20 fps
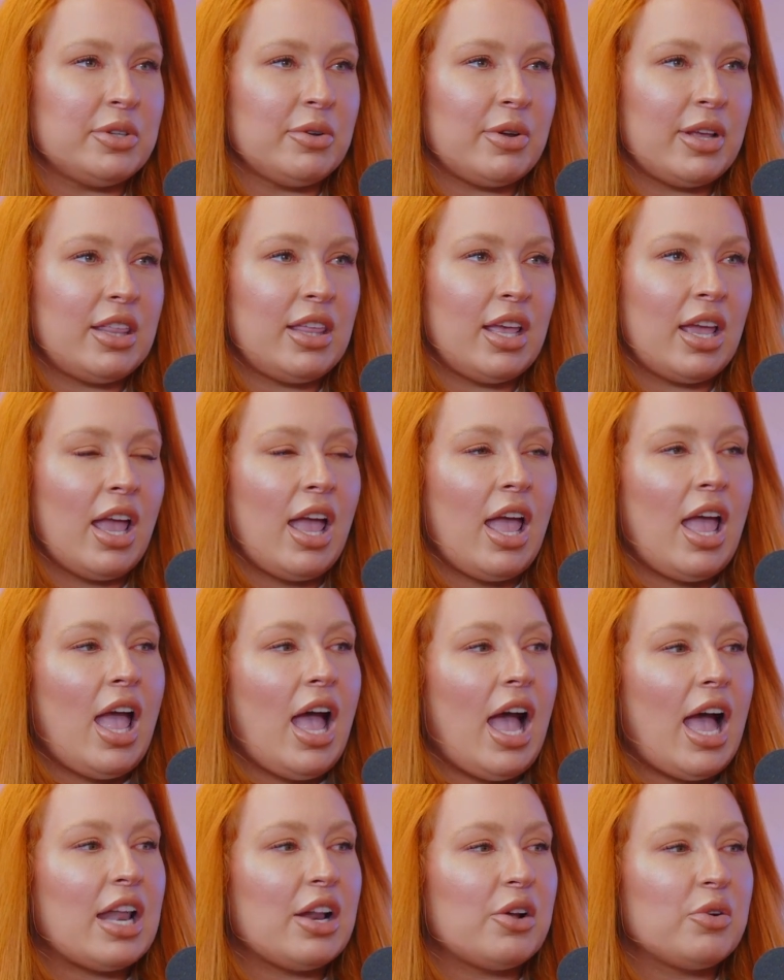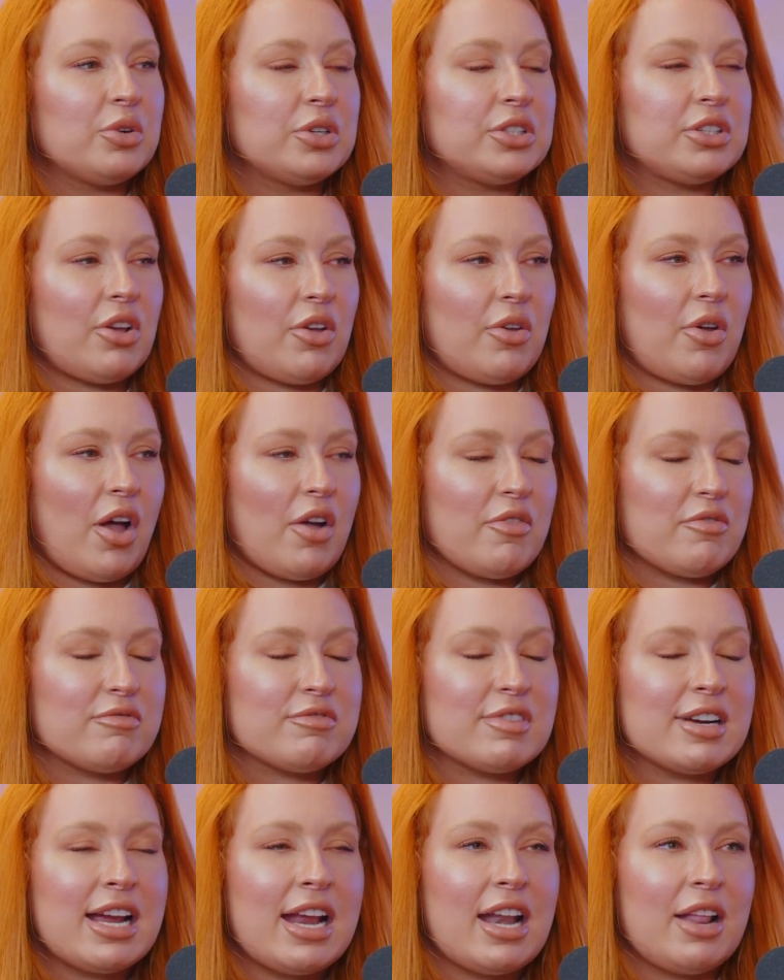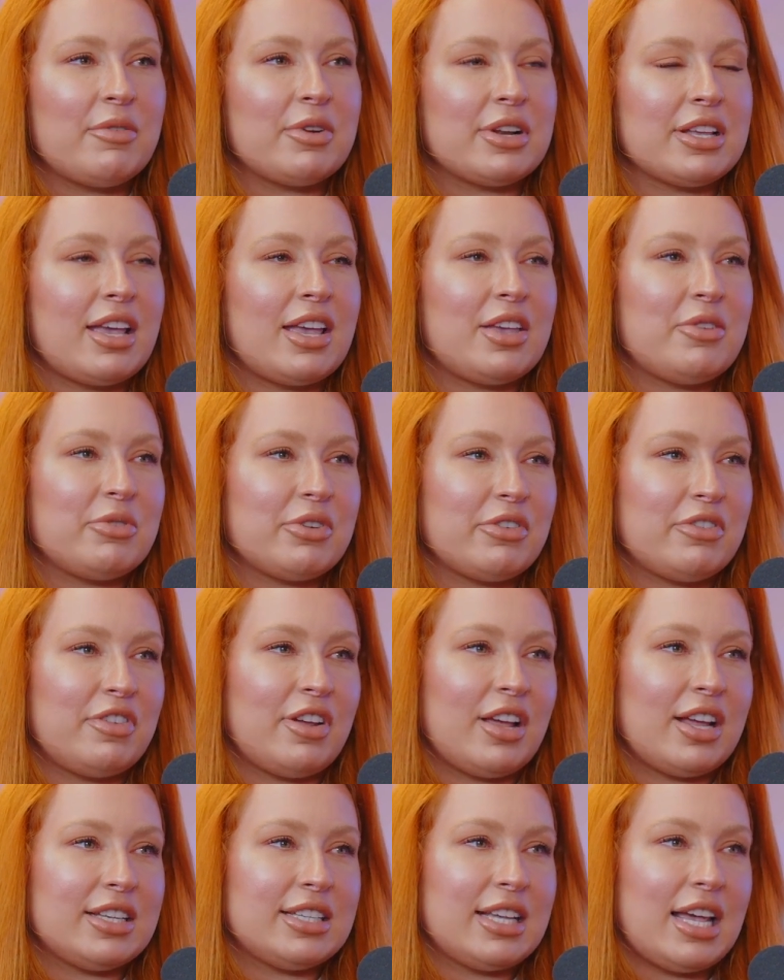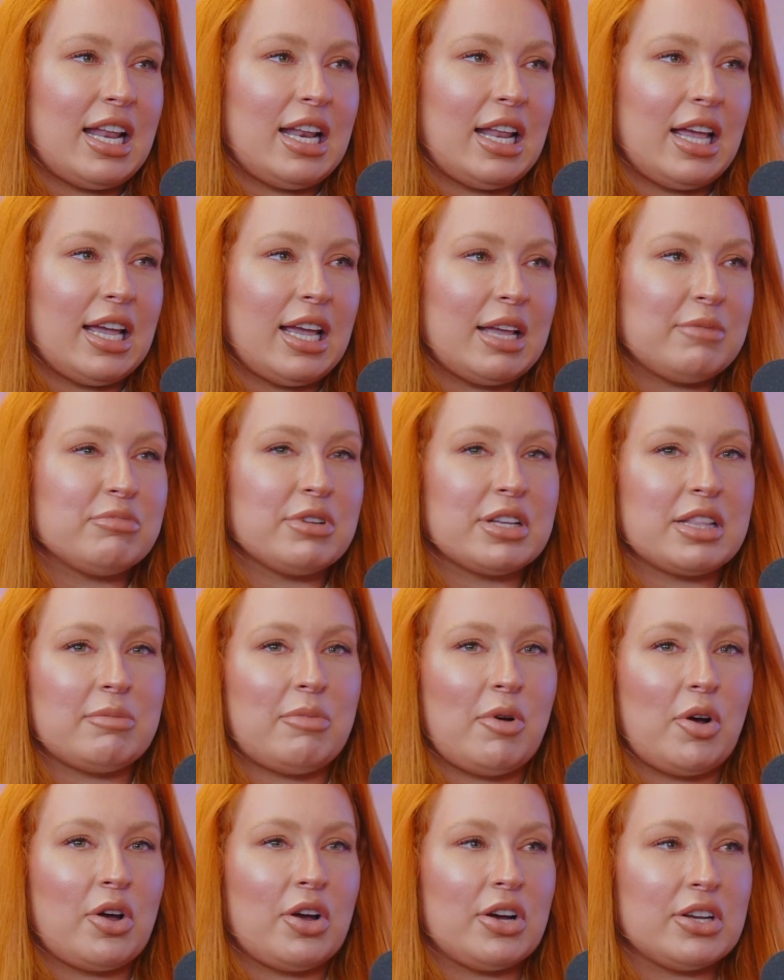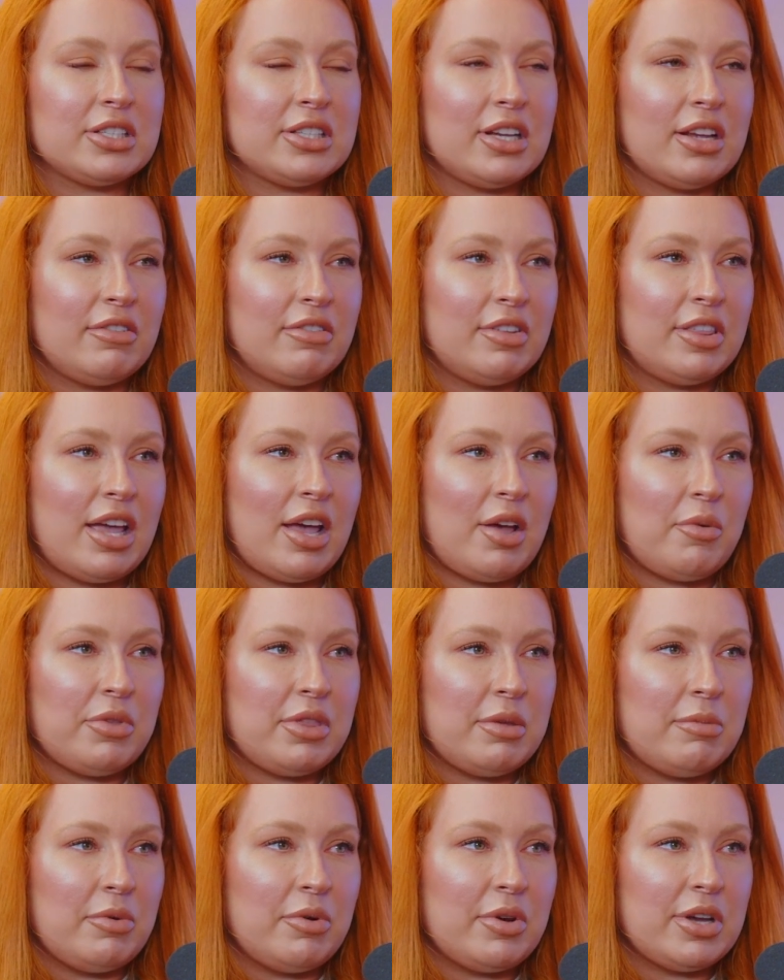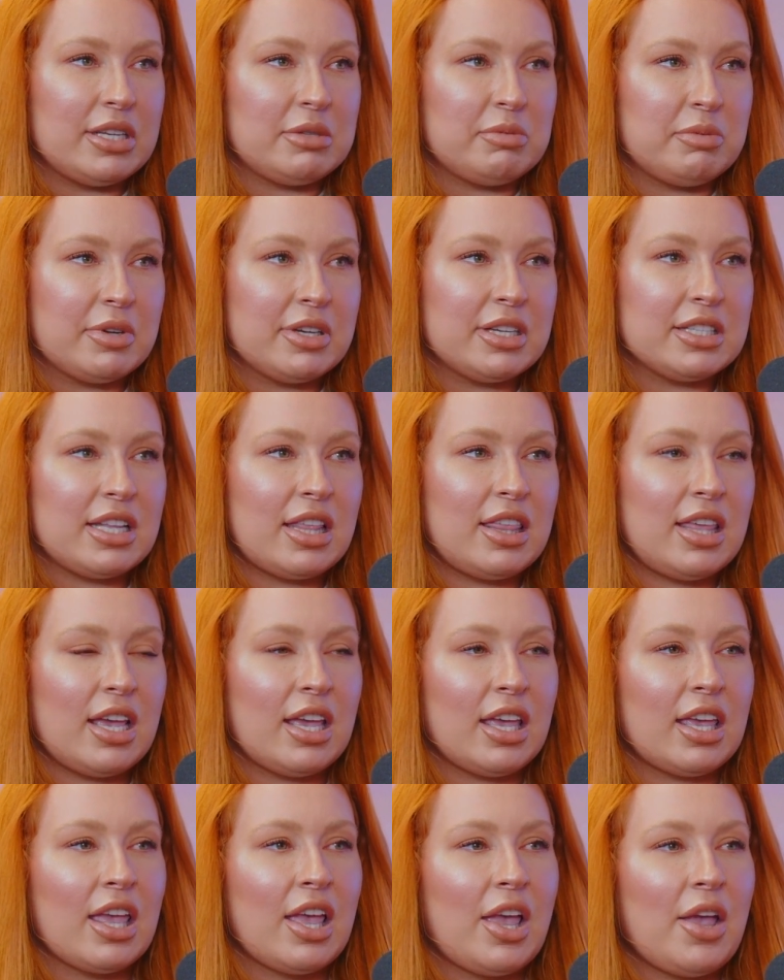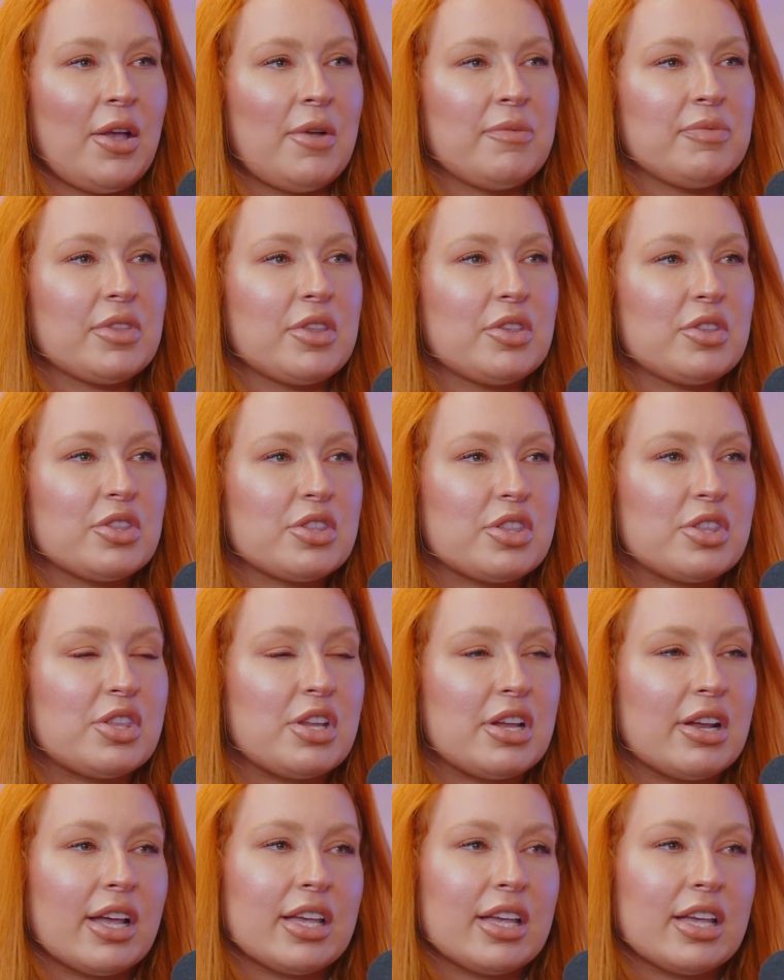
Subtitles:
So I think, and also I really want to get you on a flight to LA and bring the podcast over there with the boys, because I think, pass me